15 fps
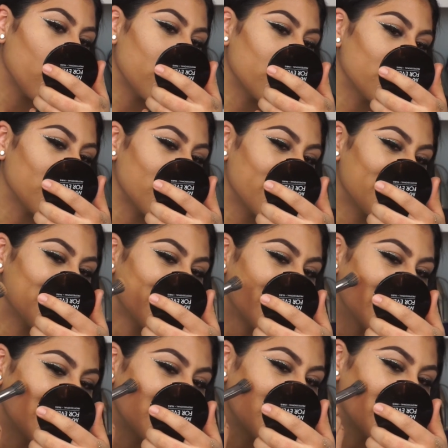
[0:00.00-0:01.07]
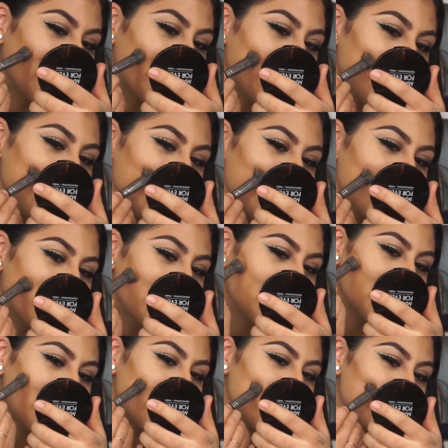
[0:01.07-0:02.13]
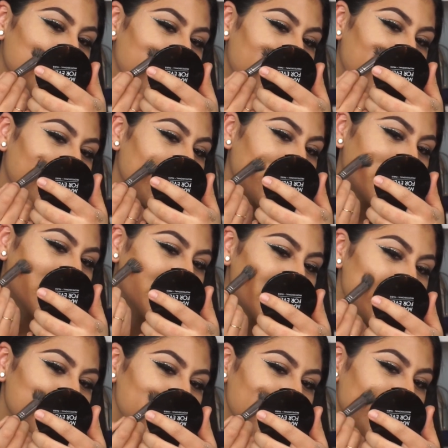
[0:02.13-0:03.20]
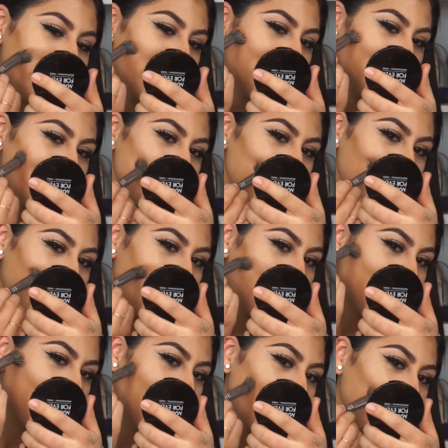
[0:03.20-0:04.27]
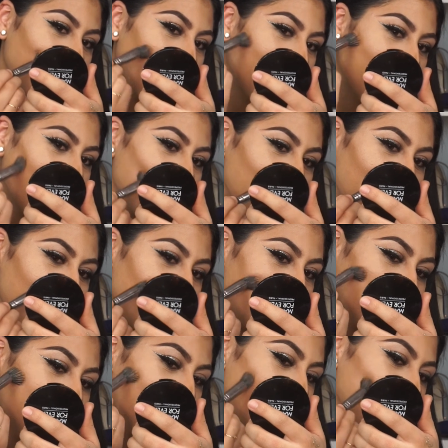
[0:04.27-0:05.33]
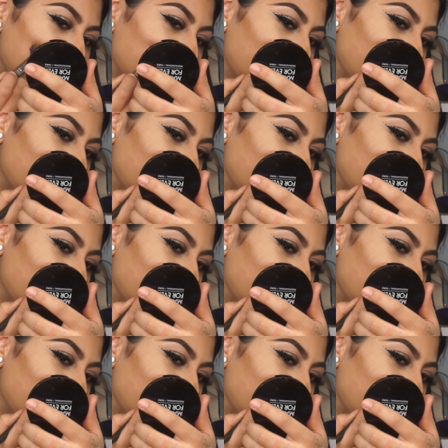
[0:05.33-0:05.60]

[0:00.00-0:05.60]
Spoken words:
And then kind of like grin just to make sure I hug this right here. You know, that little